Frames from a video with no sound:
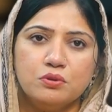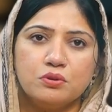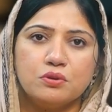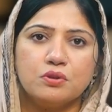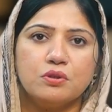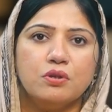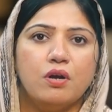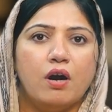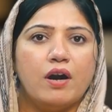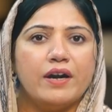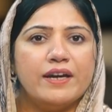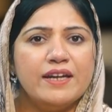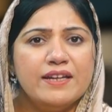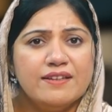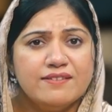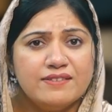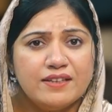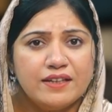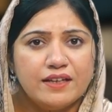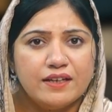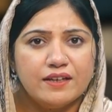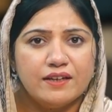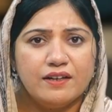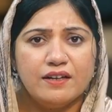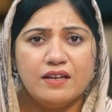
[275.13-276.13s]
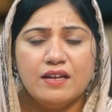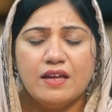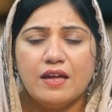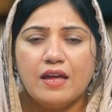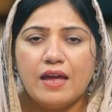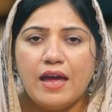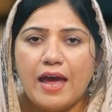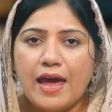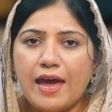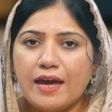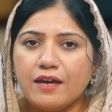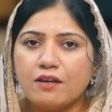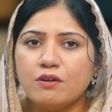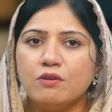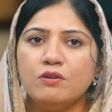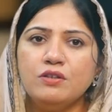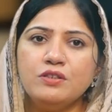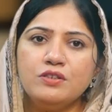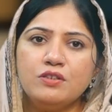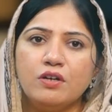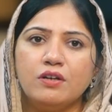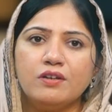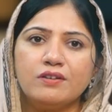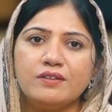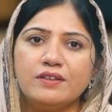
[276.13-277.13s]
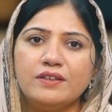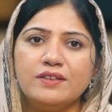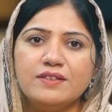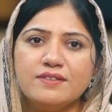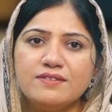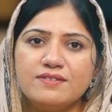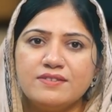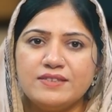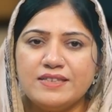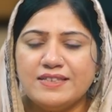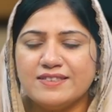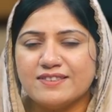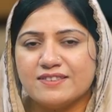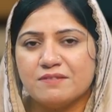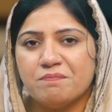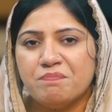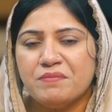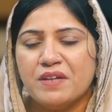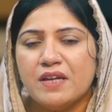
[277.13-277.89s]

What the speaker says: God is here, echoed Dr. Aziz.